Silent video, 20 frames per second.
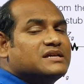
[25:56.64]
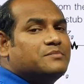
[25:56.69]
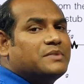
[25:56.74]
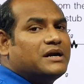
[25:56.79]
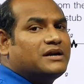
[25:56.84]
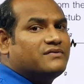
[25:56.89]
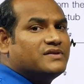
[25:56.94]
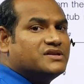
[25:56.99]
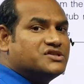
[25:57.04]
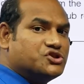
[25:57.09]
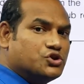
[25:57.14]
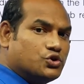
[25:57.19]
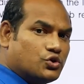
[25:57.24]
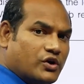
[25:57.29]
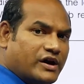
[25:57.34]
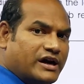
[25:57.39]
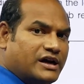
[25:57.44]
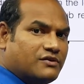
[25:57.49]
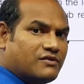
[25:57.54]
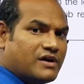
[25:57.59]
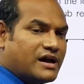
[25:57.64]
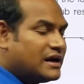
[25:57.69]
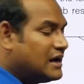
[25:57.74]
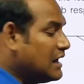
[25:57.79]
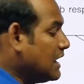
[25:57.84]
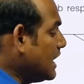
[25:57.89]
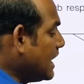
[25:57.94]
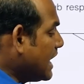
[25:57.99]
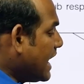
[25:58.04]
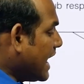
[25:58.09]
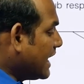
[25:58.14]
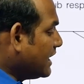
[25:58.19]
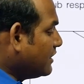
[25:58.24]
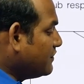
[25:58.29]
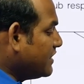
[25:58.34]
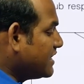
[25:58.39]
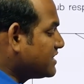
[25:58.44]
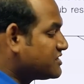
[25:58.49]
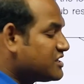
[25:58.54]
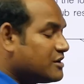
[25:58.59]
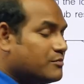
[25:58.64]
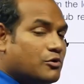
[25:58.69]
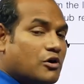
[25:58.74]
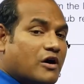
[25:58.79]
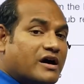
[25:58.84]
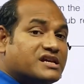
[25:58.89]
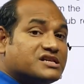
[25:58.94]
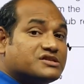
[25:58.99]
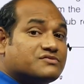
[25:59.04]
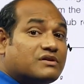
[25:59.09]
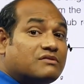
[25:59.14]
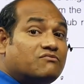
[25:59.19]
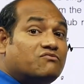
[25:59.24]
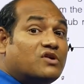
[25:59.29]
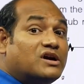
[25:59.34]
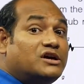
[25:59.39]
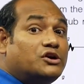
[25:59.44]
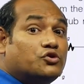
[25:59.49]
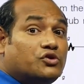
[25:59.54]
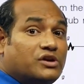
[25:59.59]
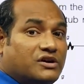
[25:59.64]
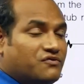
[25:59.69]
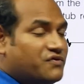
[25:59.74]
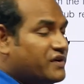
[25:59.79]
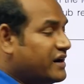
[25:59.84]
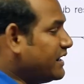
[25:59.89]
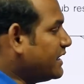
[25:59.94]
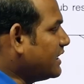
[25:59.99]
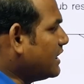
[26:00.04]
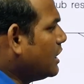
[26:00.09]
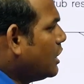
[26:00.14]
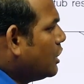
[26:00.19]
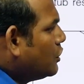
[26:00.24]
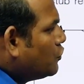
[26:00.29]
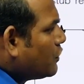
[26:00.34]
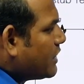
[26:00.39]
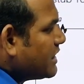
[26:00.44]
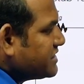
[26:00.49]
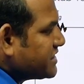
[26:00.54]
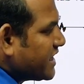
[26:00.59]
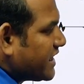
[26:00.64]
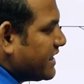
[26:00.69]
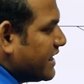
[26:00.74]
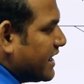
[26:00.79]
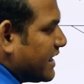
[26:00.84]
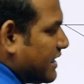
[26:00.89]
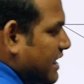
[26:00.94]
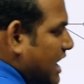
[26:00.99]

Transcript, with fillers: in between 0 and 1 and VSWR is from 1 to infinity. You can check here,